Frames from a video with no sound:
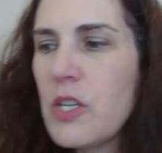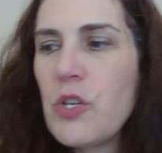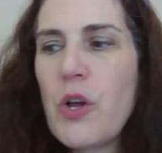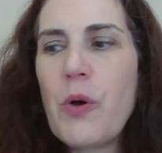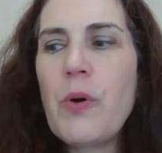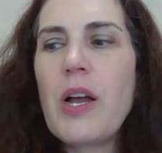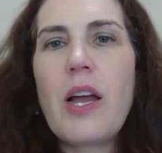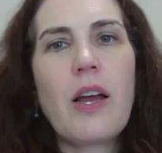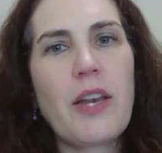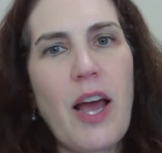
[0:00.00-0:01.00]
So
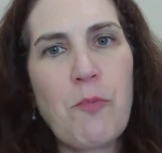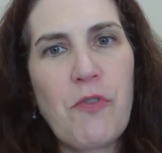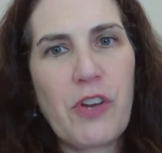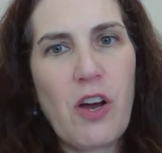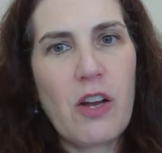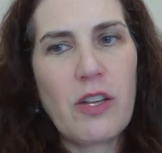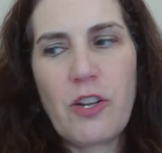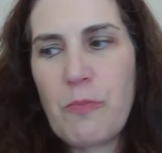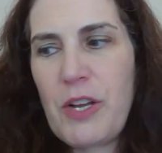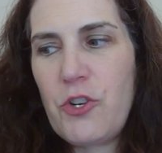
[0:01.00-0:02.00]
now moving on a
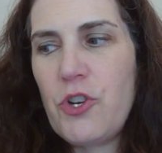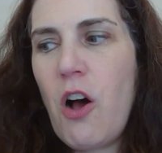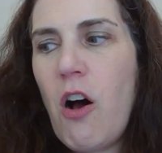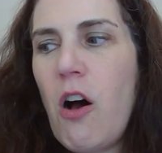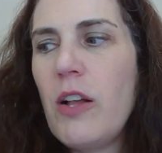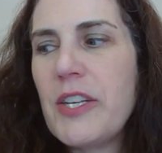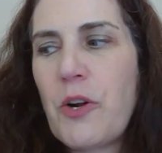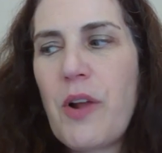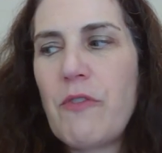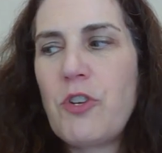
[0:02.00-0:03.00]
little bit to haul, I
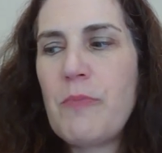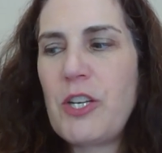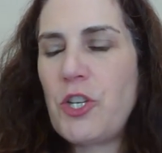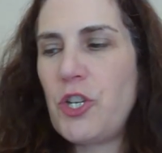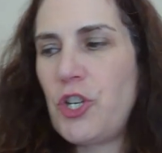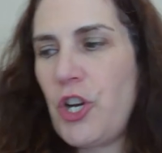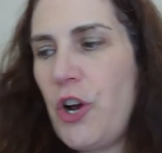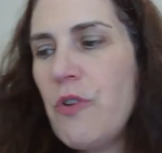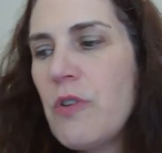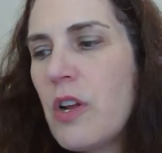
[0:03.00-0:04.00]
don't have too much to
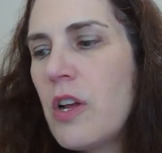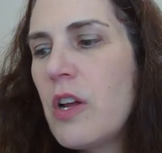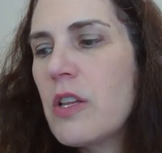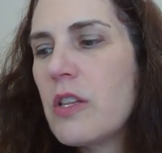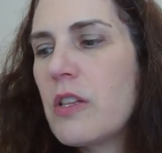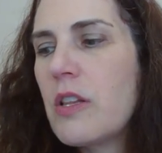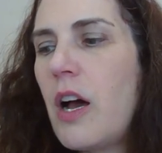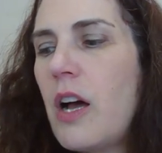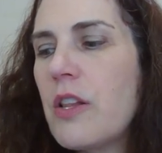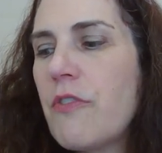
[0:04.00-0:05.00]
show.
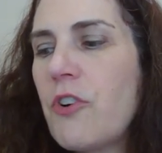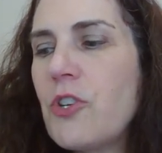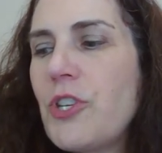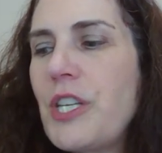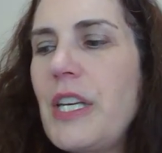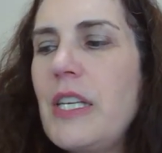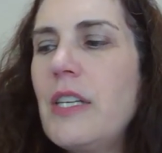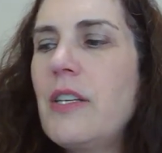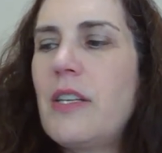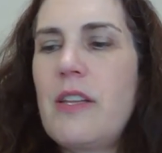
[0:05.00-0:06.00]
The first
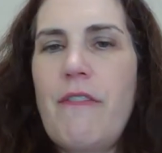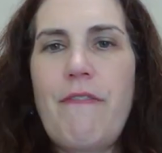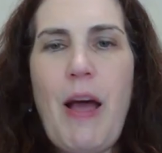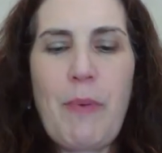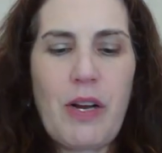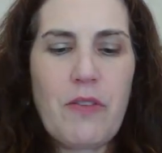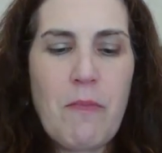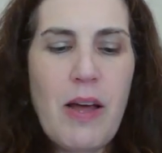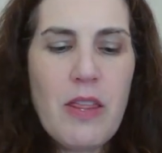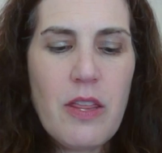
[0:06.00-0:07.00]
is the fabric of the
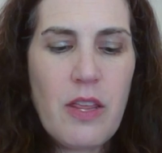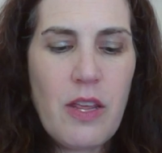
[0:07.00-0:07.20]
month.